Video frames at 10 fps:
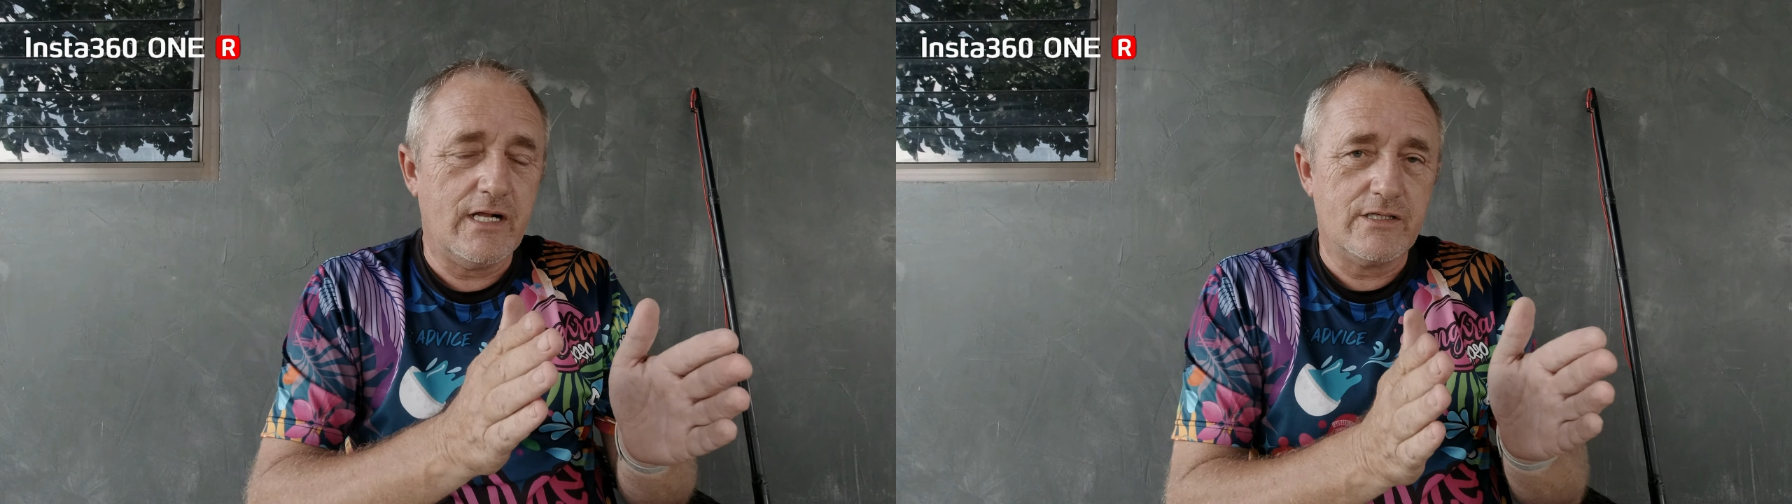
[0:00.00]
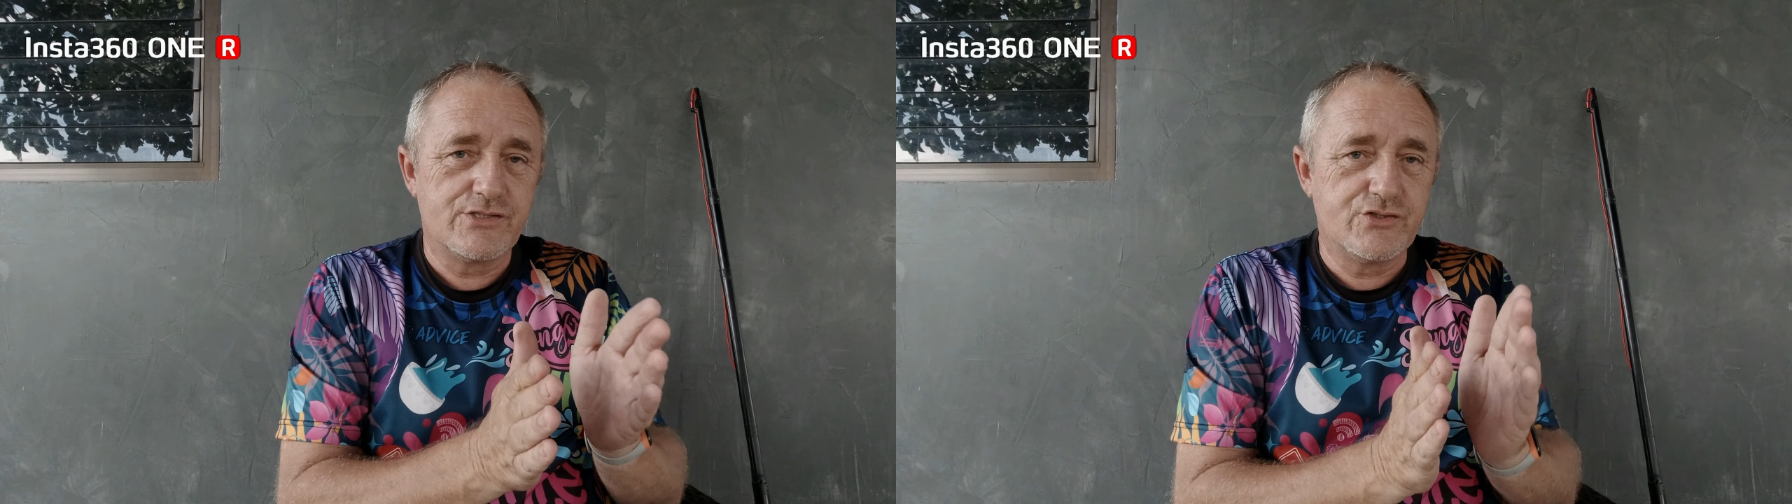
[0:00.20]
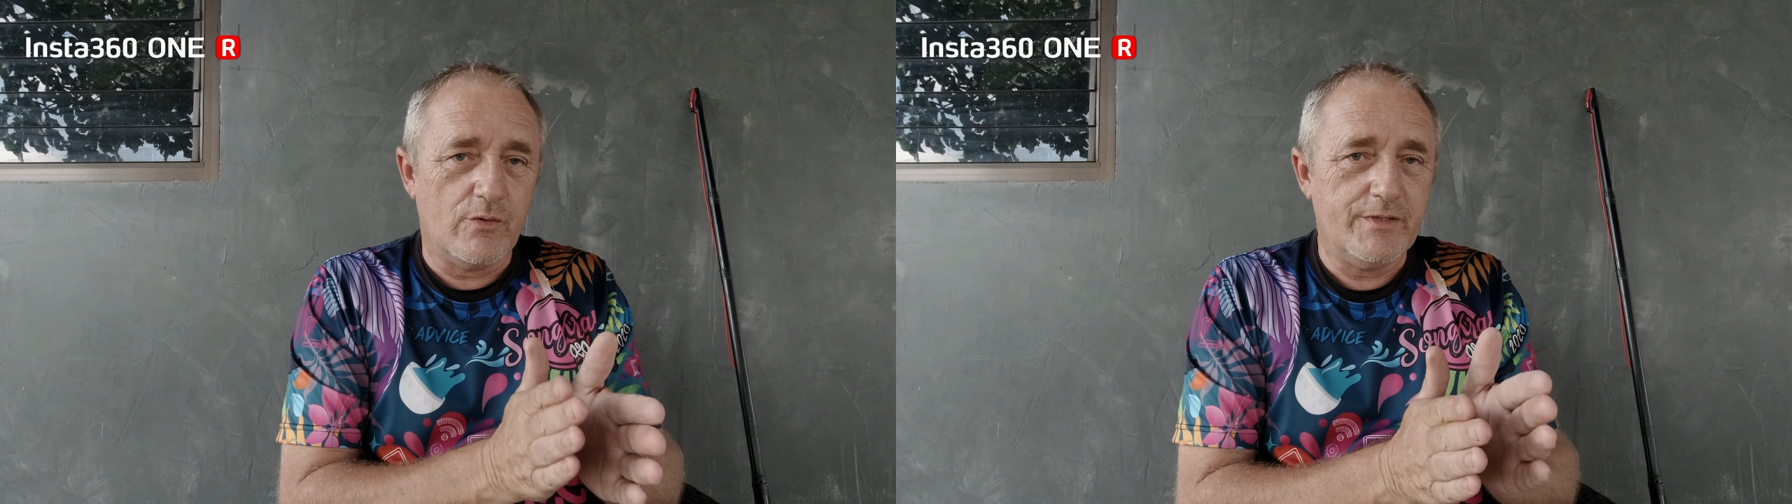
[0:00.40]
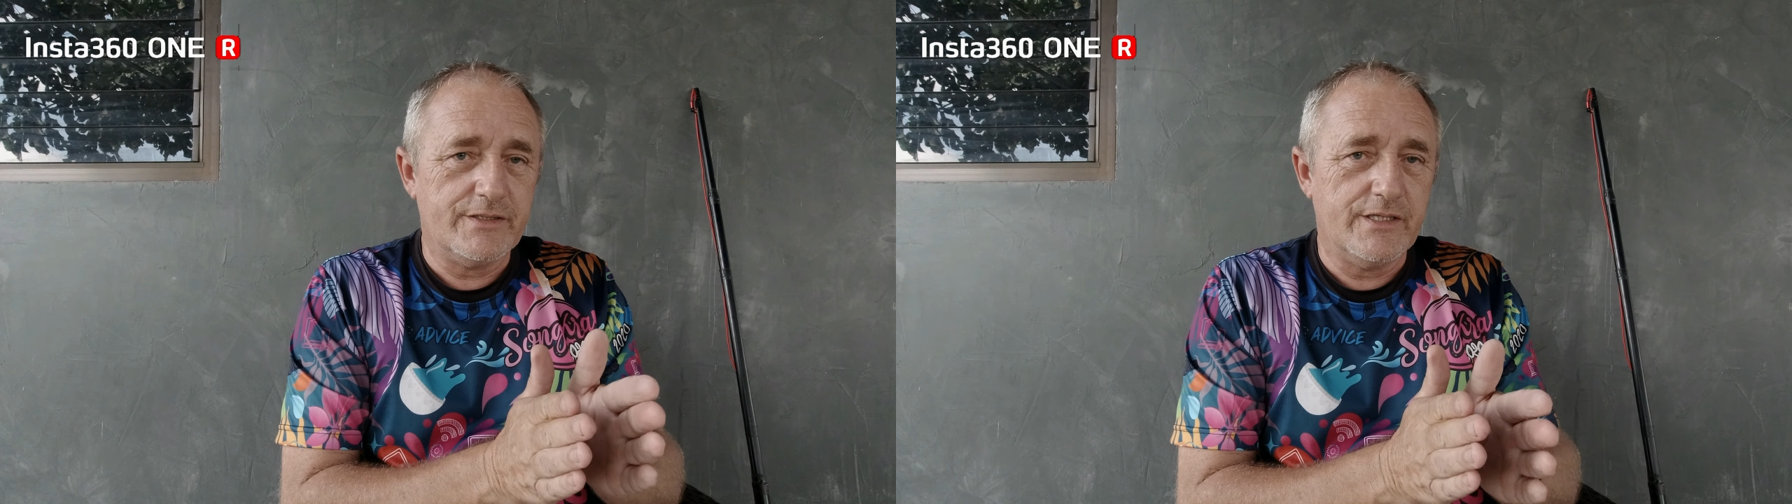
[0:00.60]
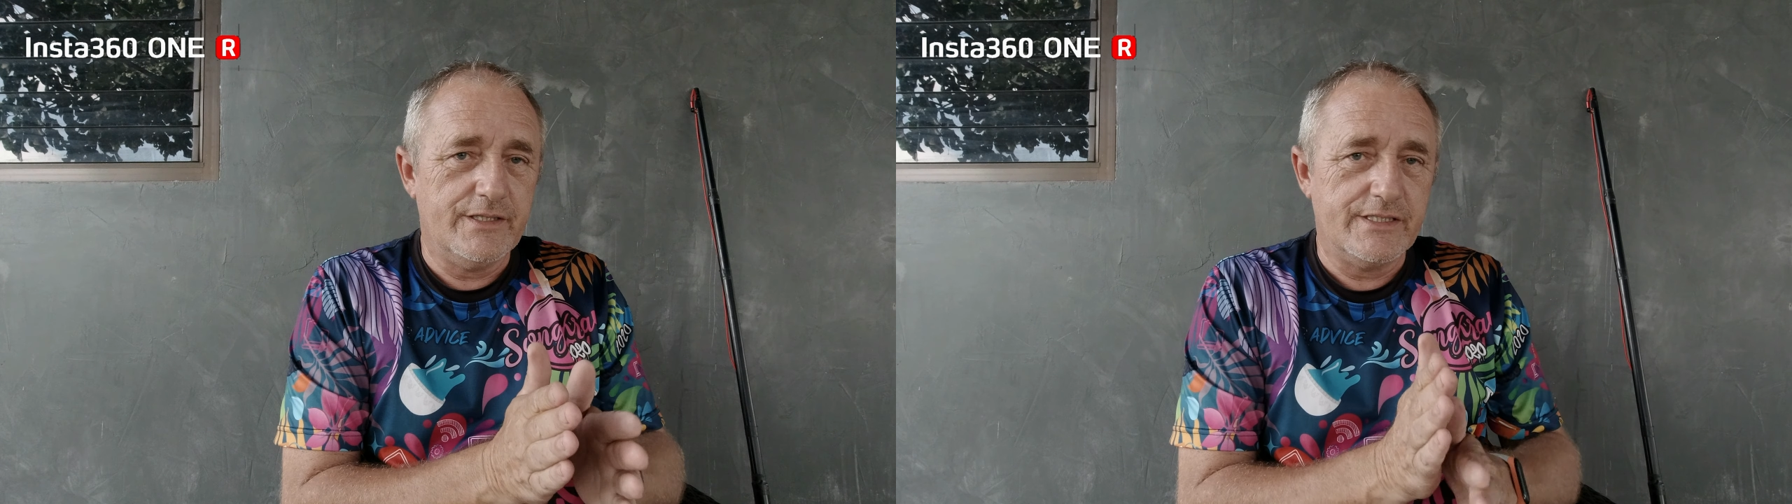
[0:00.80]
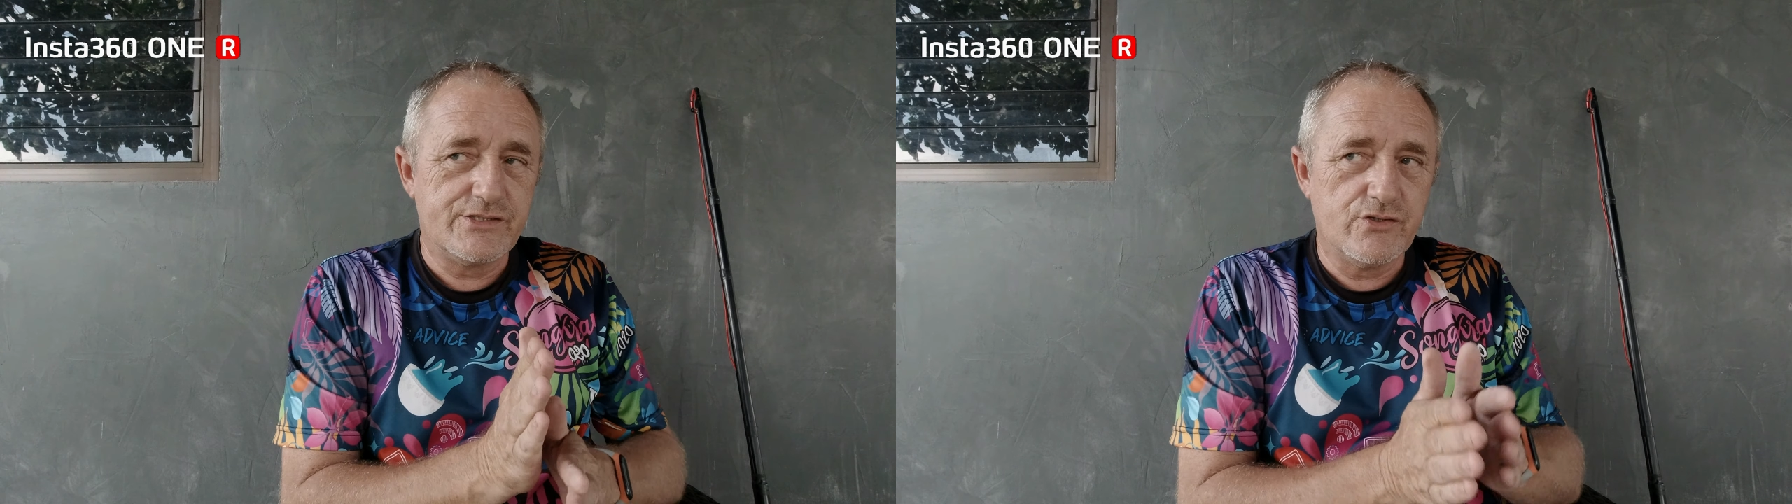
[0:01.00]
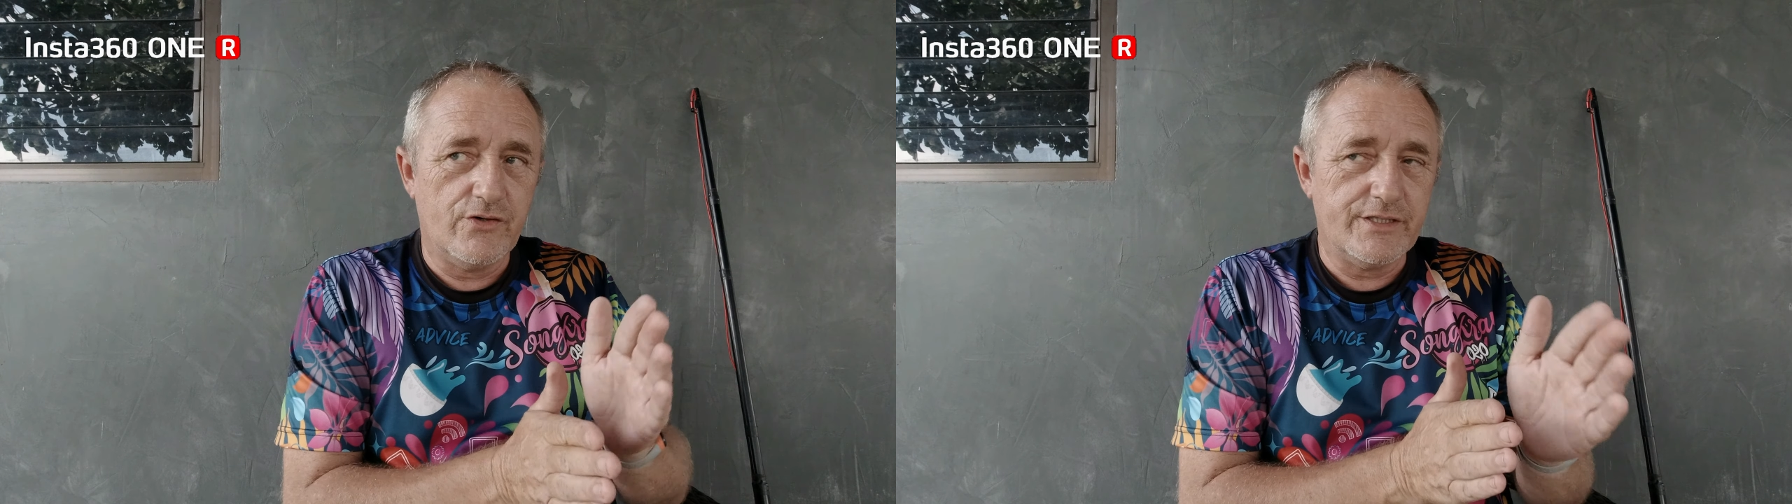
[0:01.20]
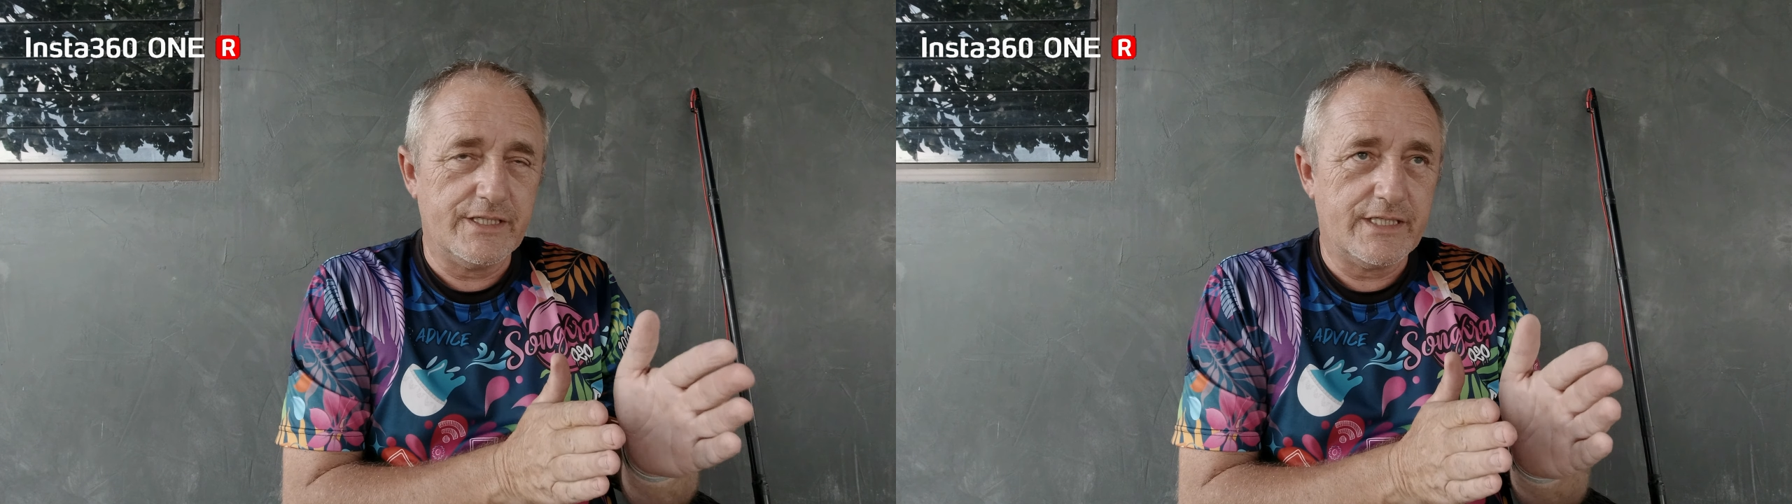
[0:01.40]
I'll stop it and then
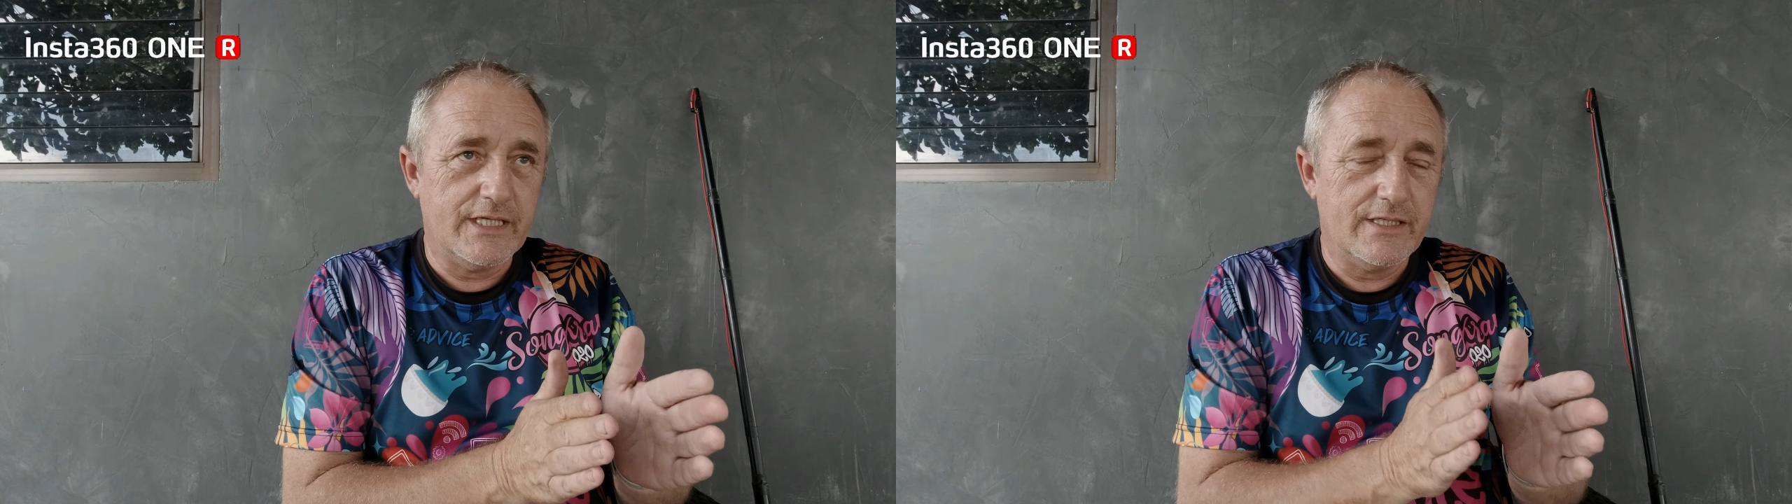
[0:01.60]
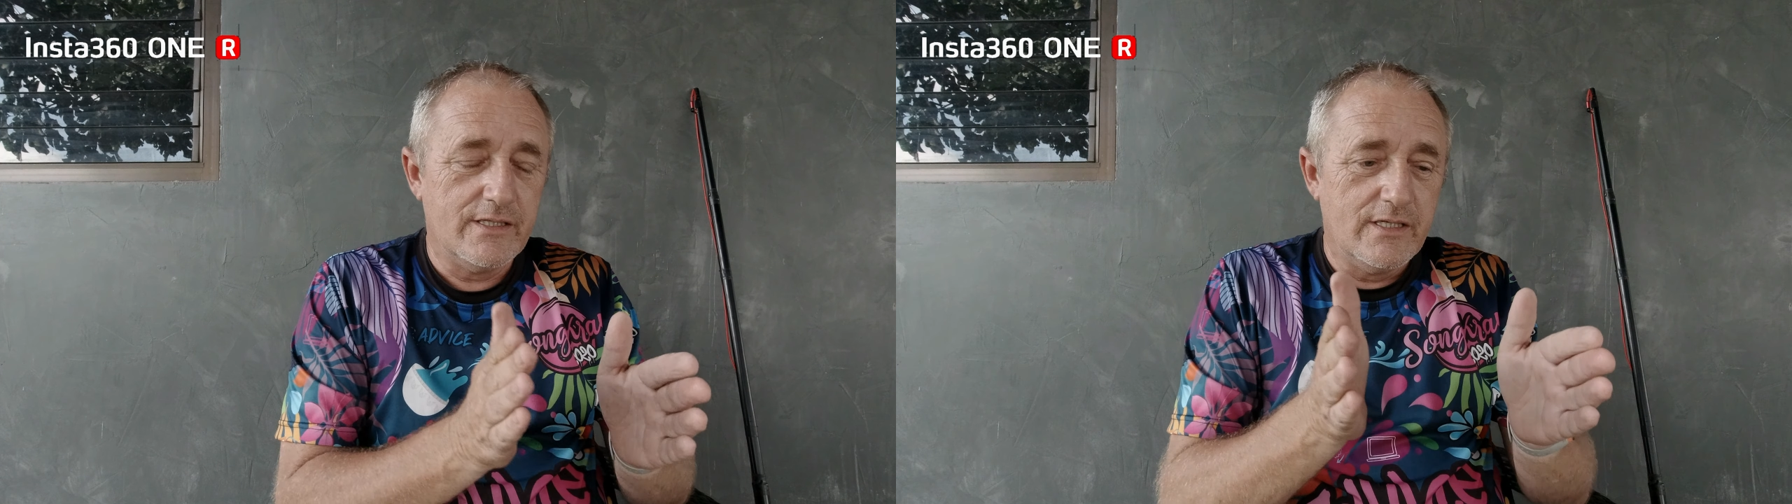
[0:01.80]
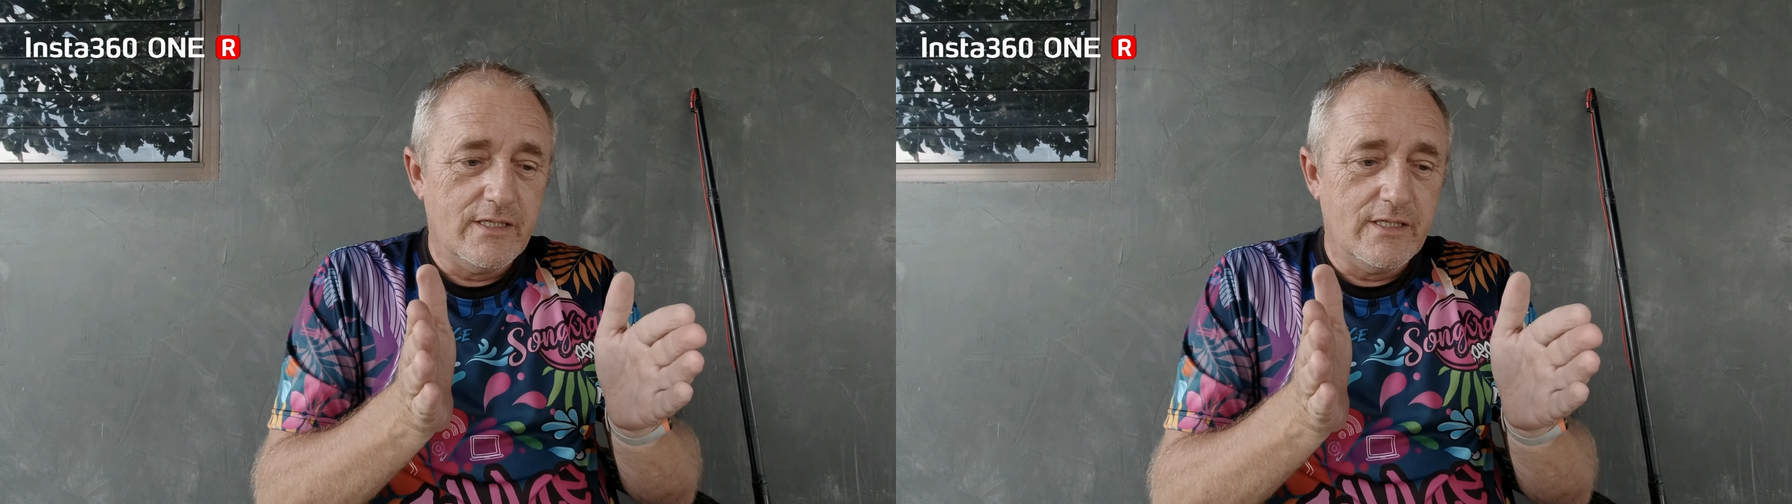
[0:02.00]
start it again,